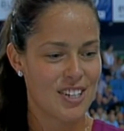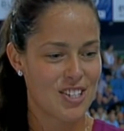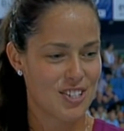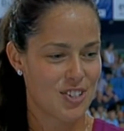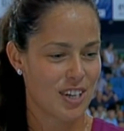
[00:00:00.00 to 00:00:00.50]

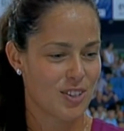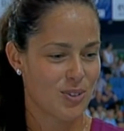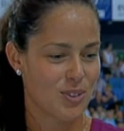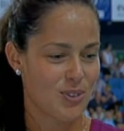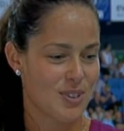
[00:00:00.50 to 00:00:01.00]
just try
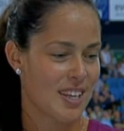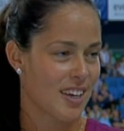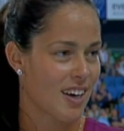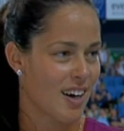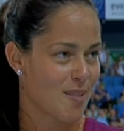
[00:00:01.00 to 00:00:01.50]
to
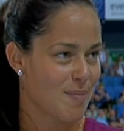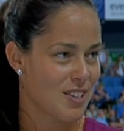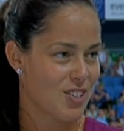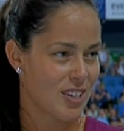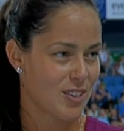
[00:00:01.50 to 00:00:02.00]
stay calm
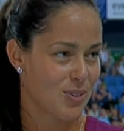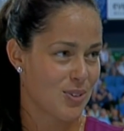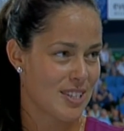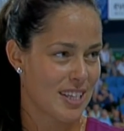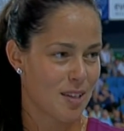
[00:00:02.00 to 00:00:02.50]
and try
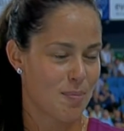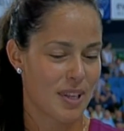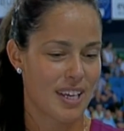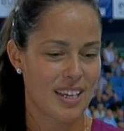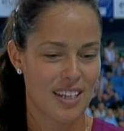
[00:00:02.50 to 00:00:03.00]
to still
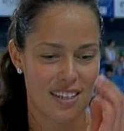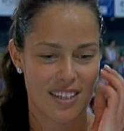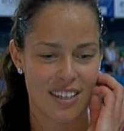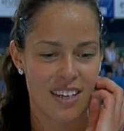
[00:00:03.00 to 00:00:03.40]
play, and